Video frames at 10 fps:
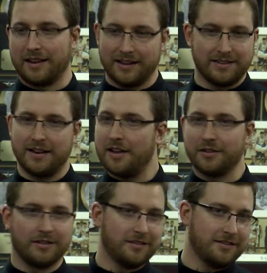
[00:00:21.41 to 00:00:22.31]
and that's
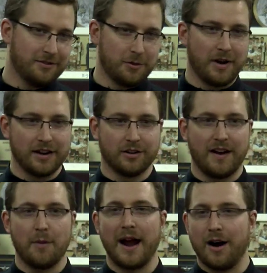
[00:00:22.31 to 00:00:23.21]
another reminder
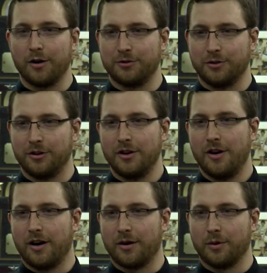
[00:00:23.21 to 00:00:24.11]
how powerful
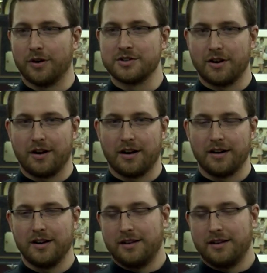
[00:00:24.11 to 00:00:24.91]
our words are.